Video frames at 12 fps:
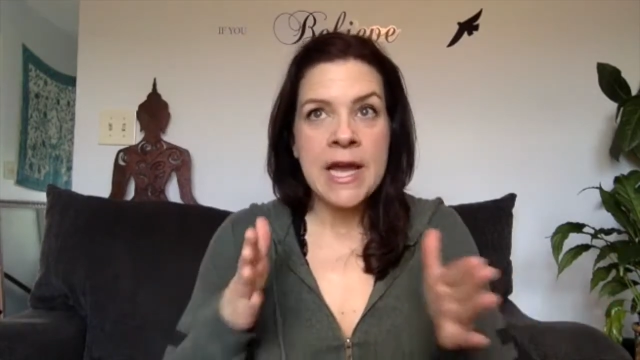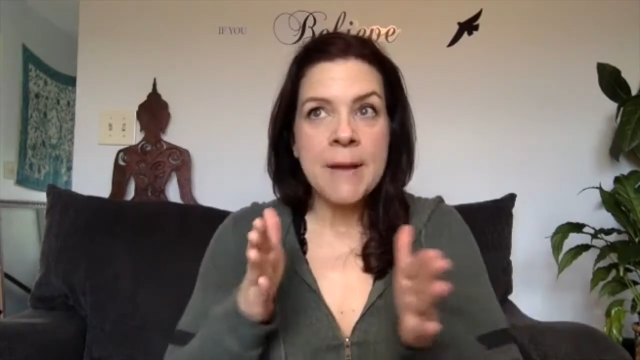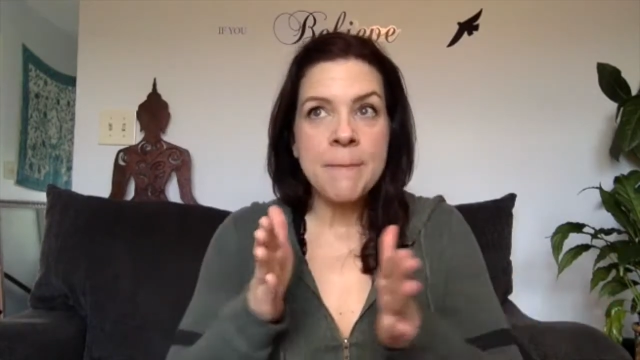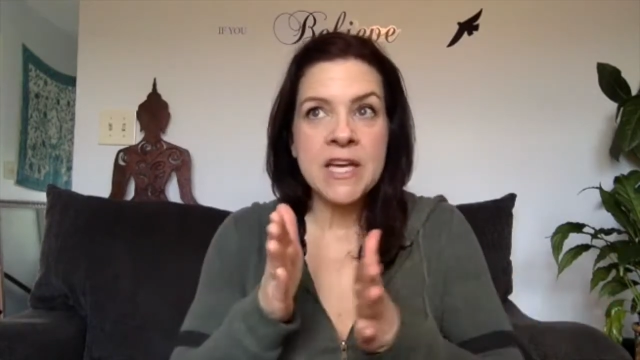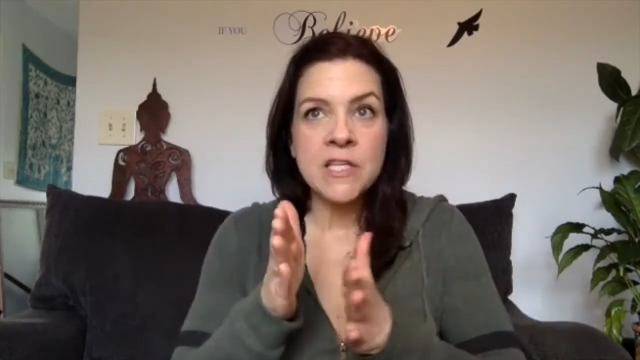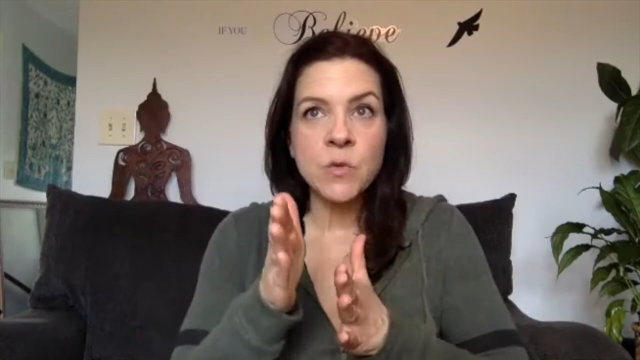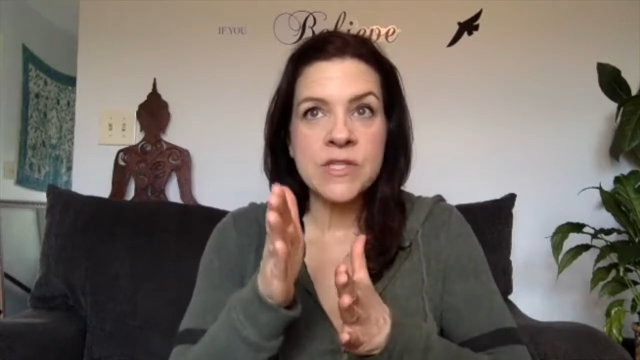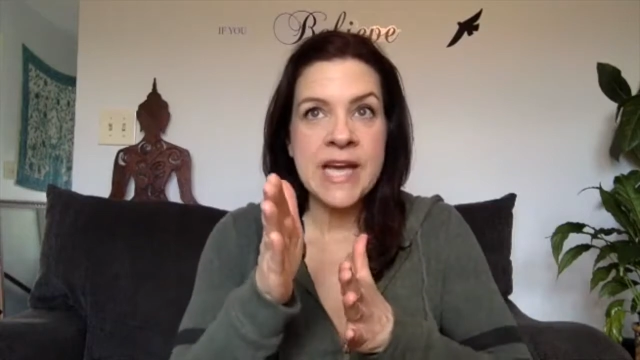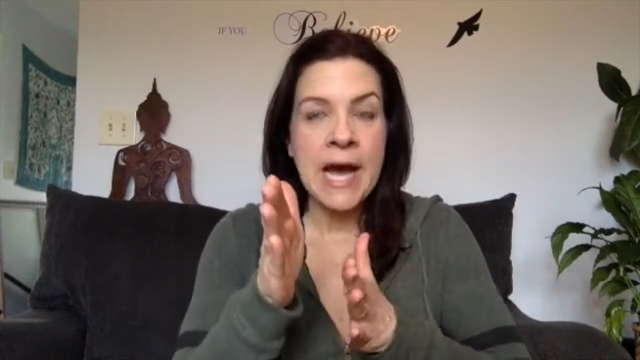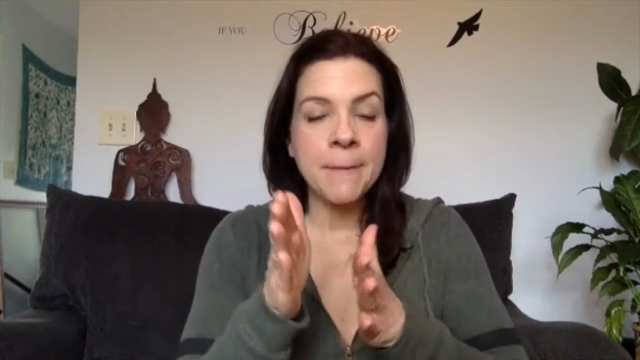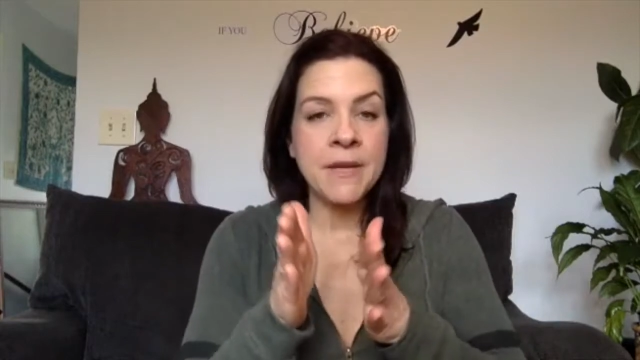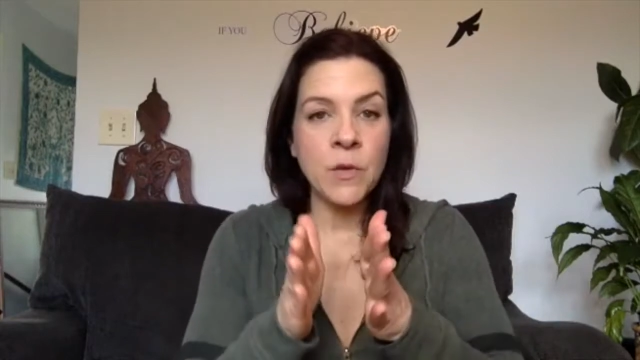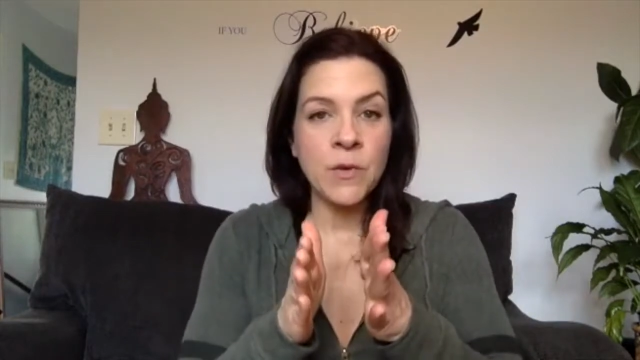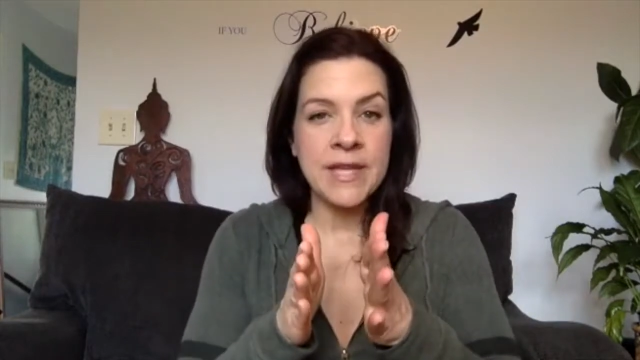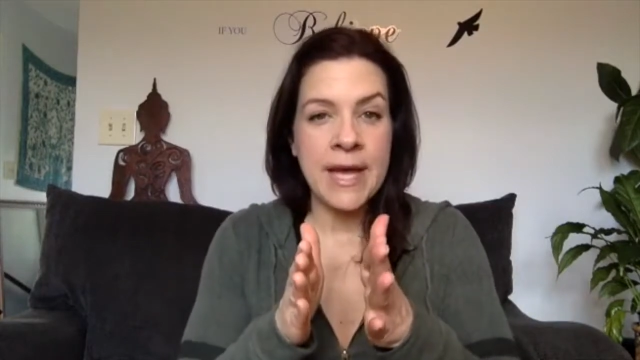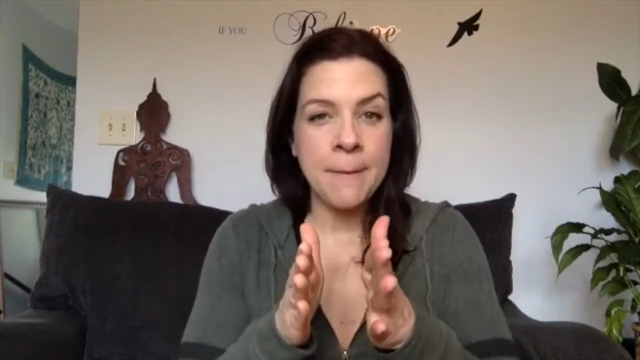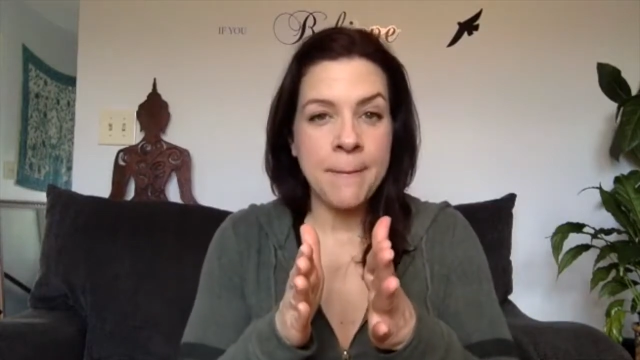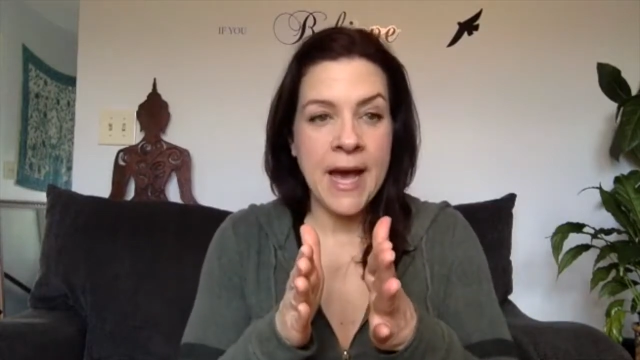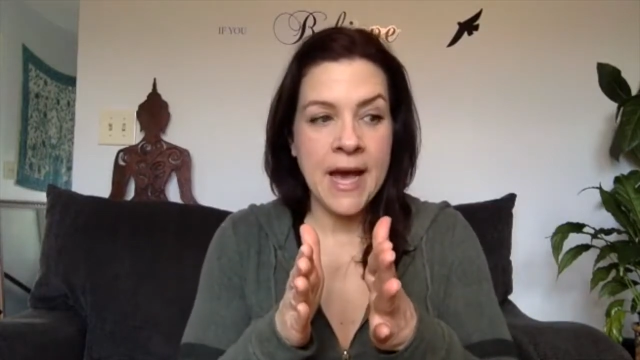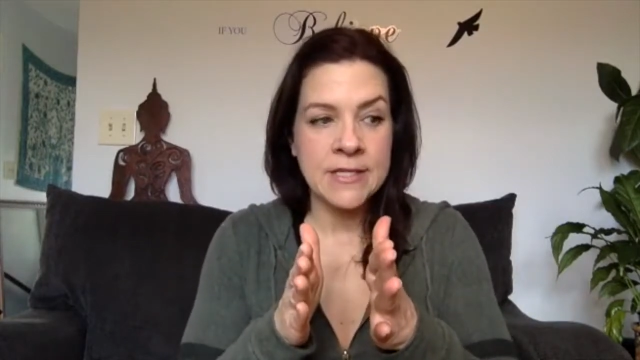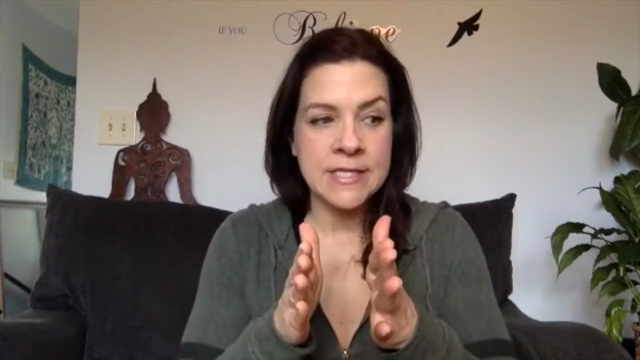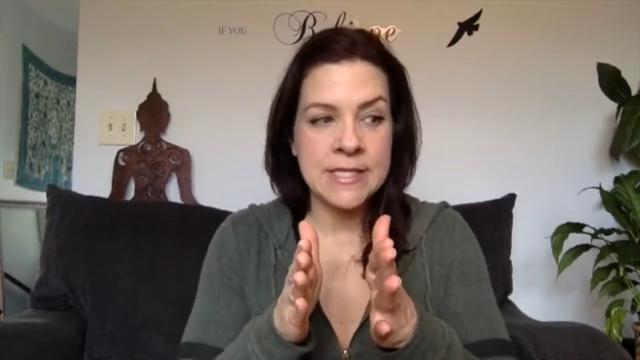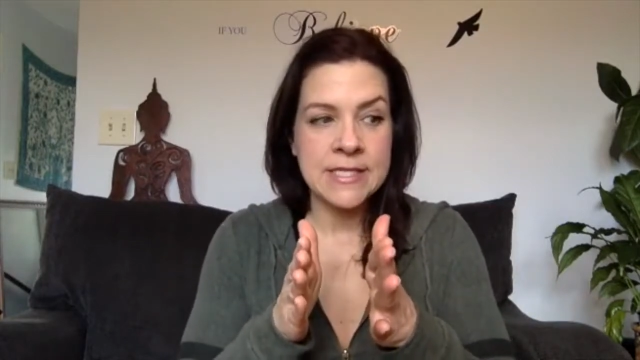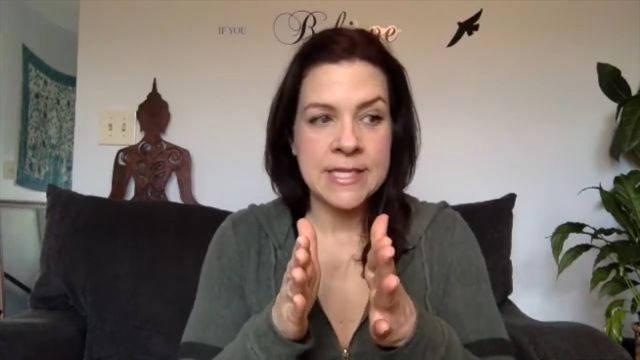Because what's happening with the empaths
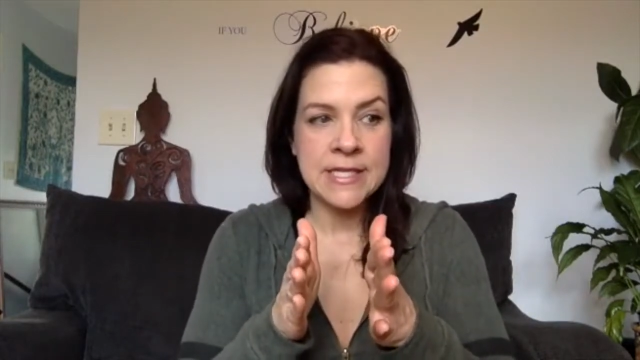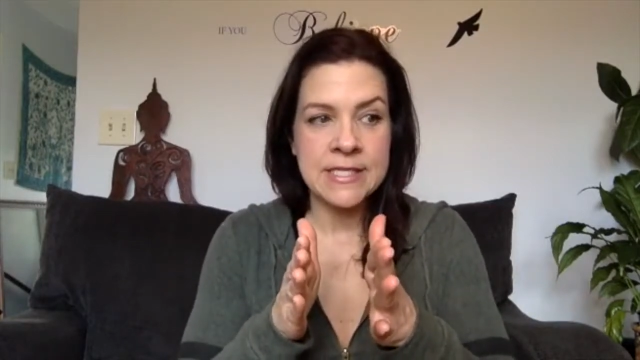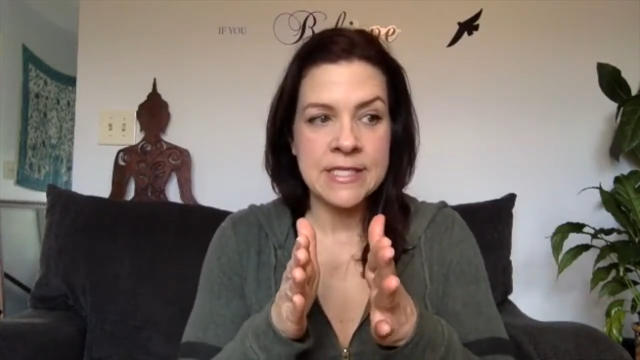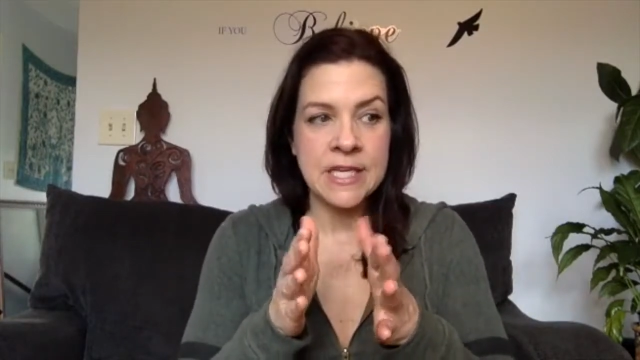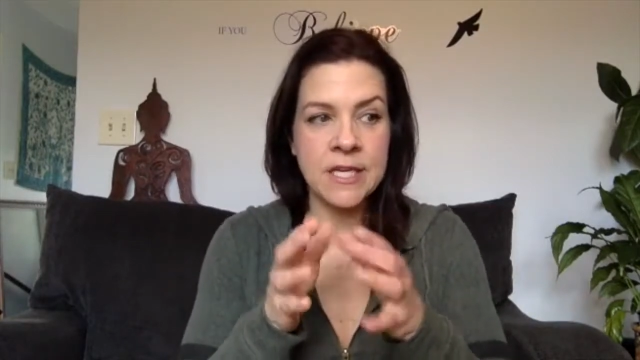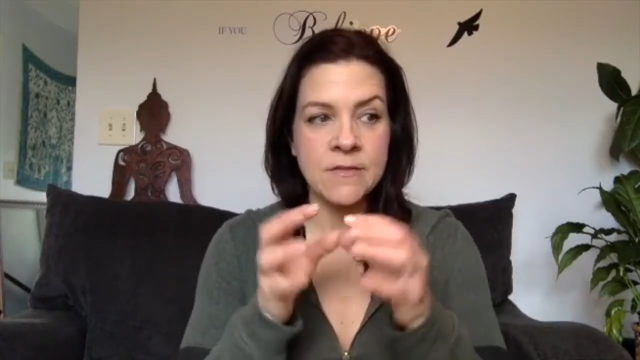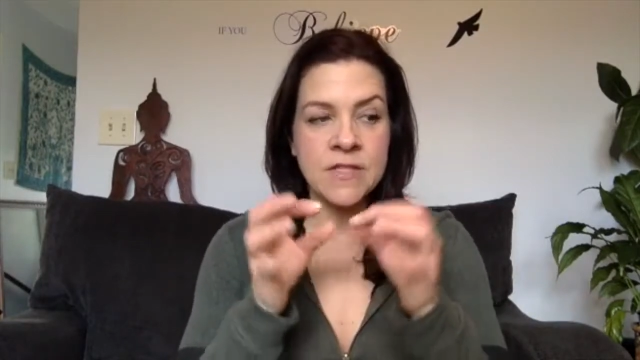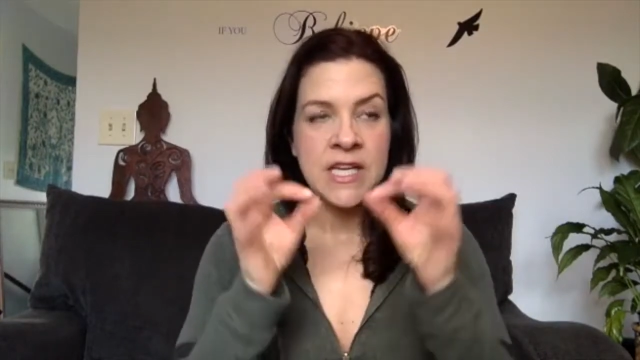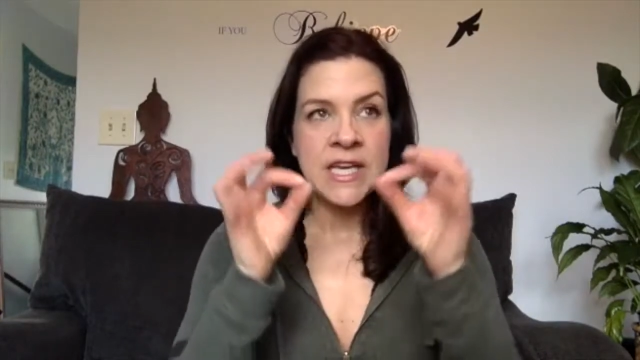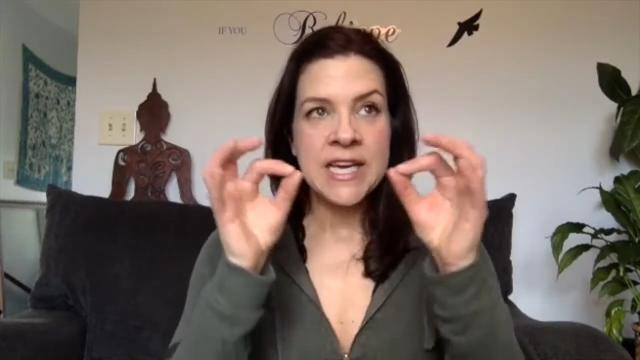and the sensitives